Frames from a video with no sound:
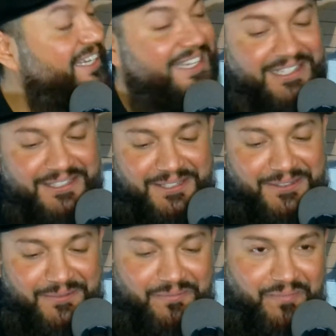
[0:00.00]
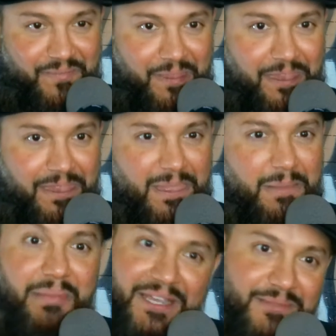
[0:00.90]
kids.
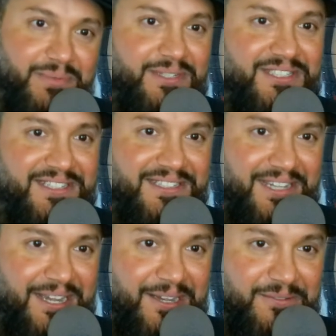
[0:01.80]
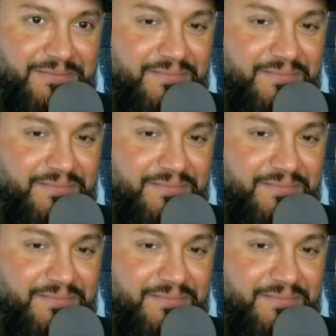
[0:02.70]
Best pussy in town.